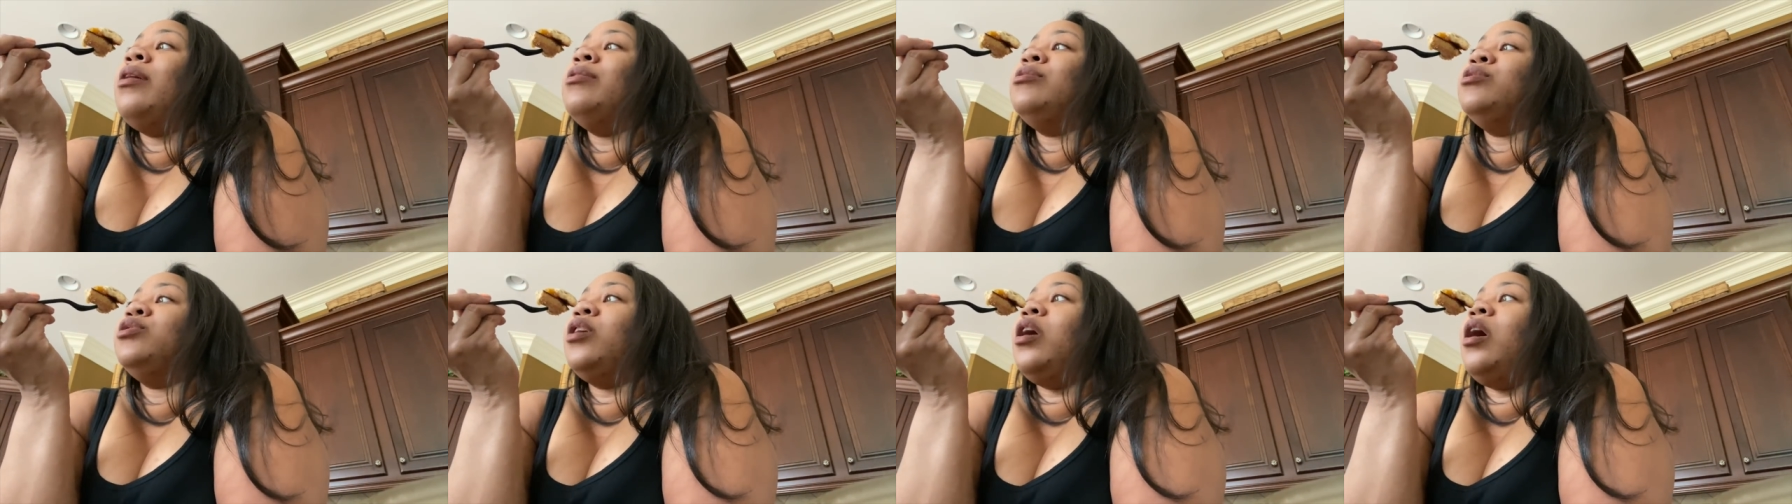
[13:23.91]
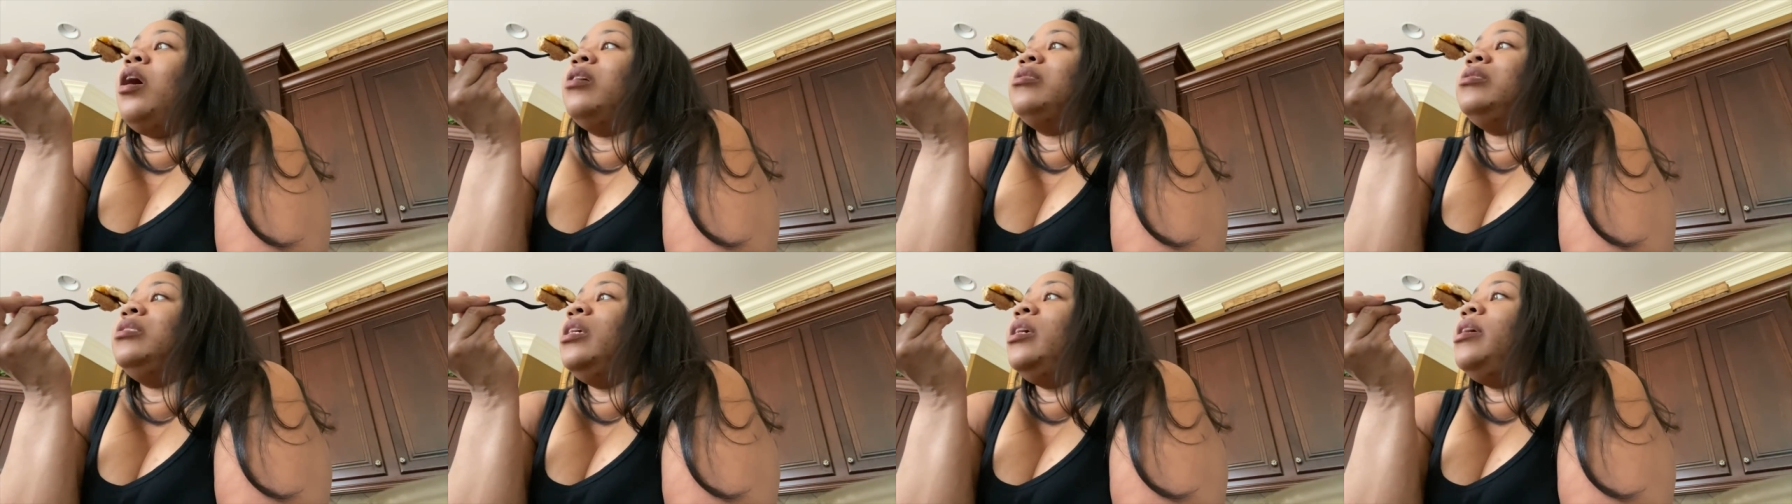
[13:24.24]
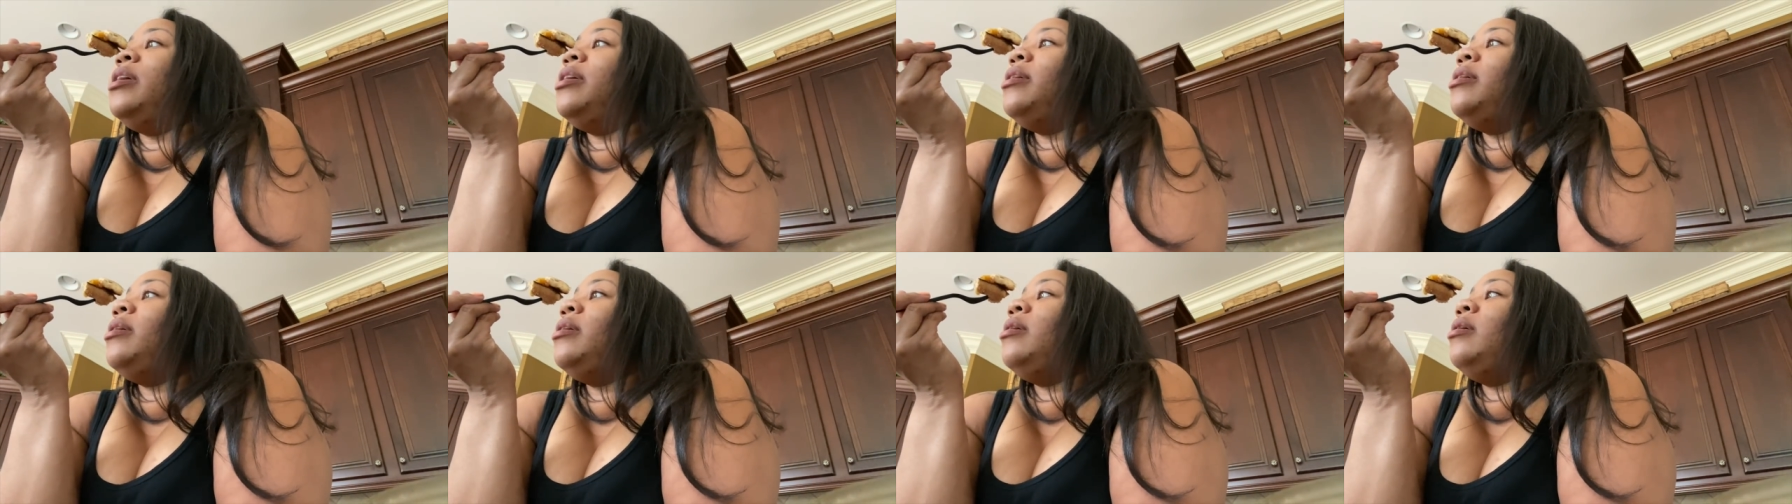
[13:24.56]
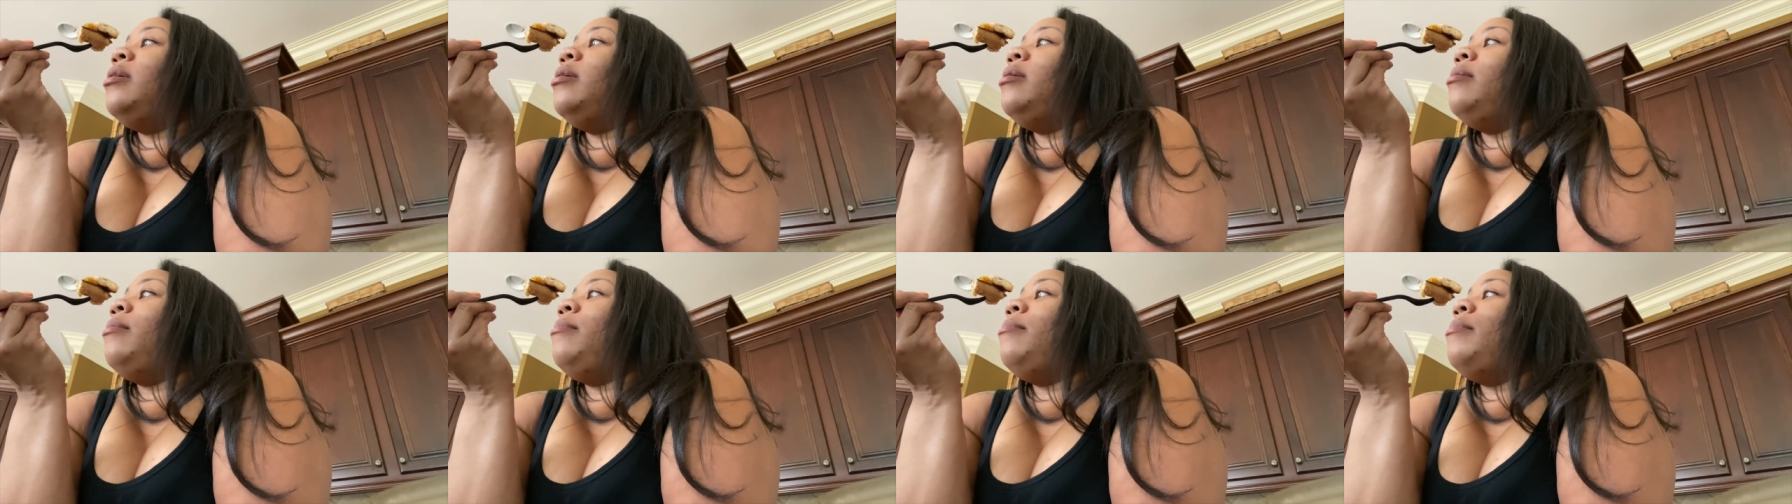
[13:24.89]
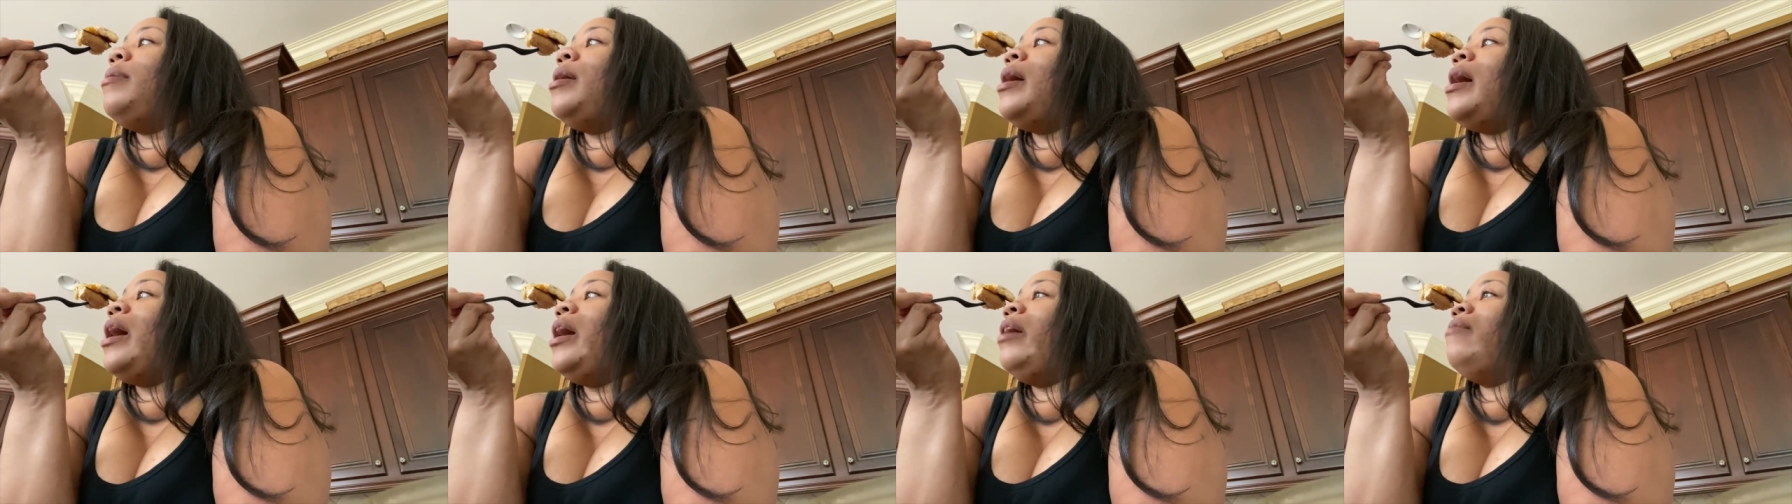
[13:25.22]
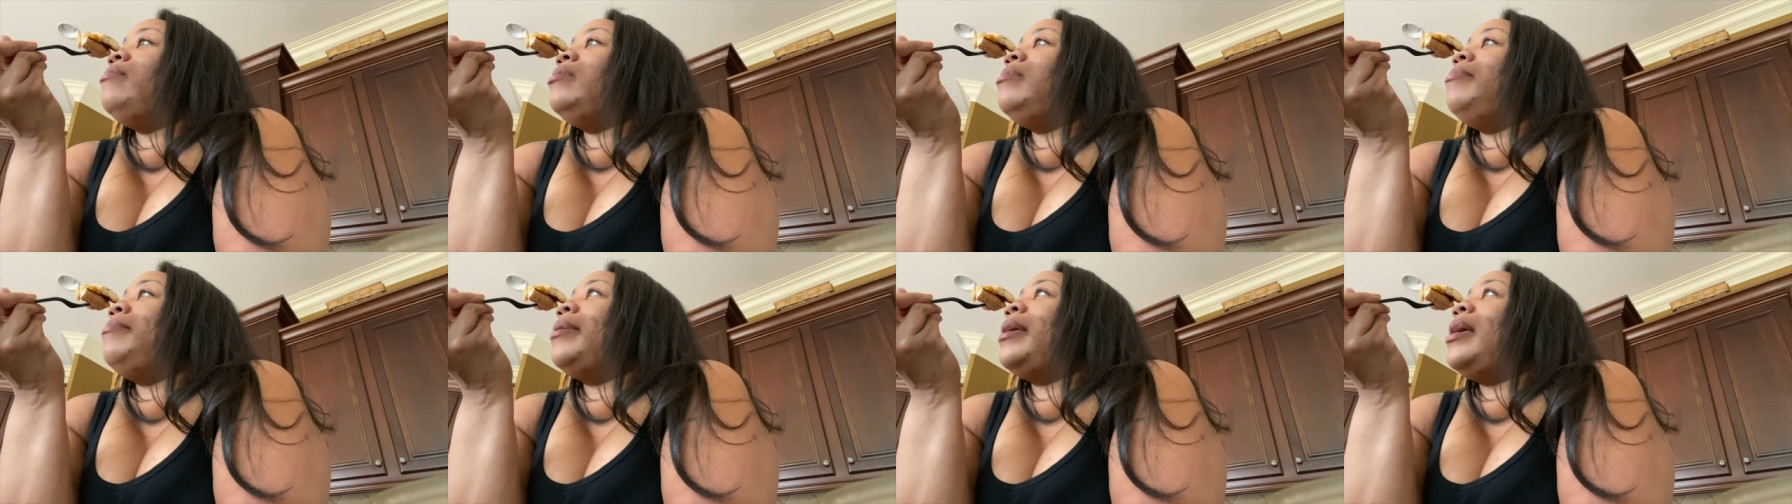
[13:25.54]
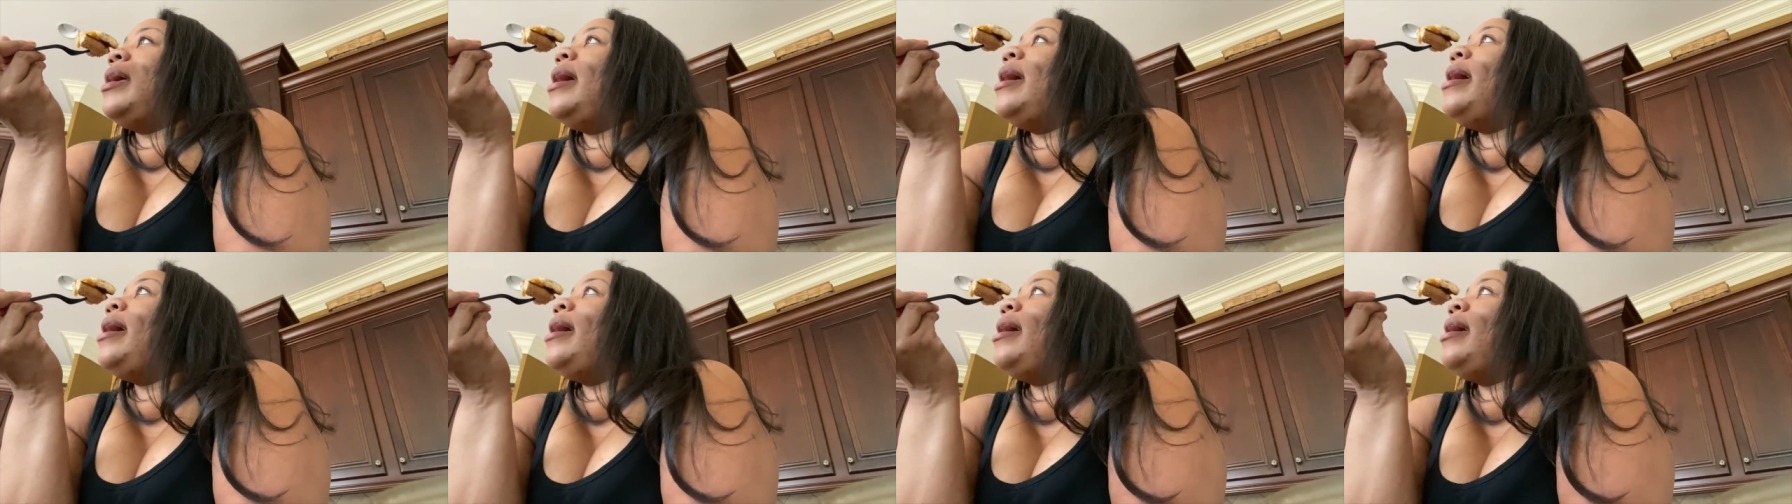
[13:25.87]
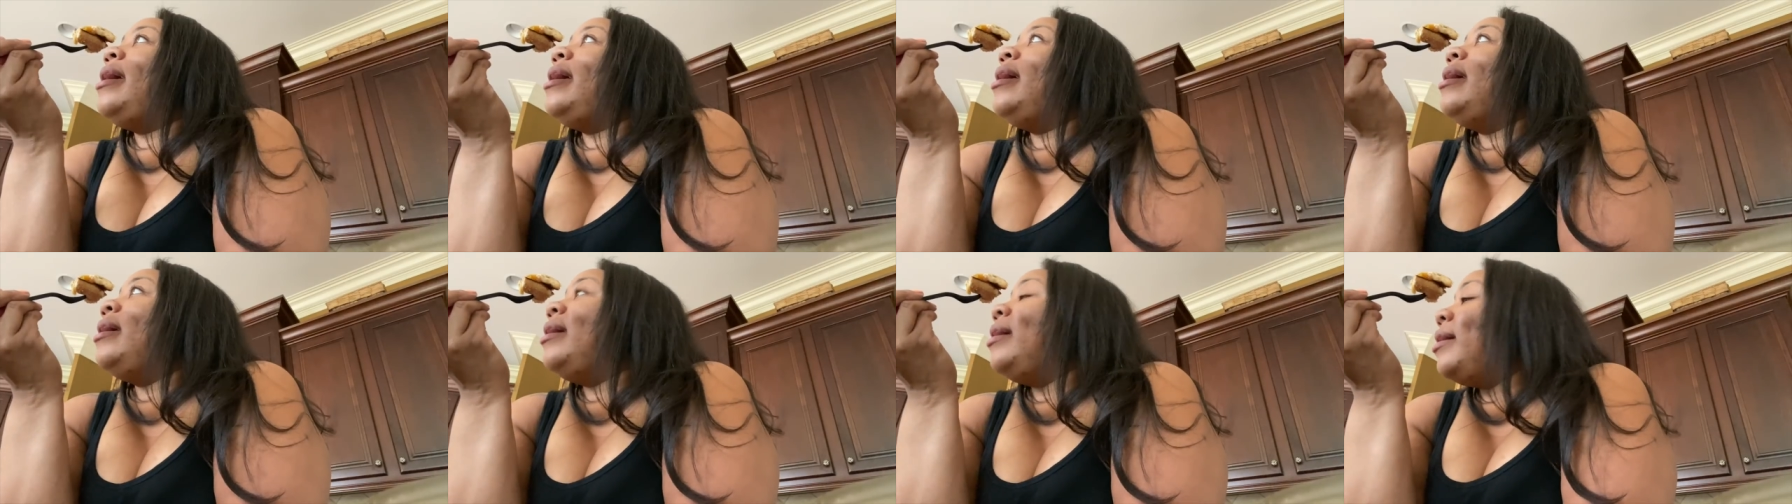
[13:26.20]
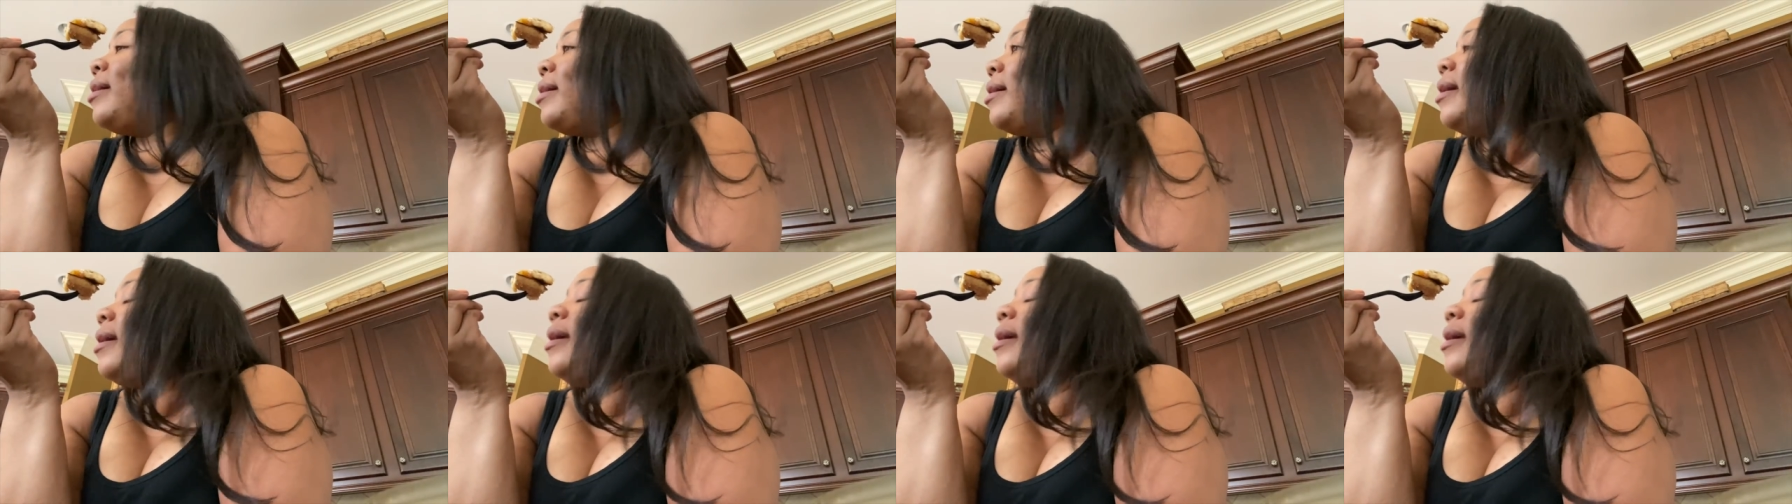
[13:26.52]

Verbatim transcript: talk to him, have some cake,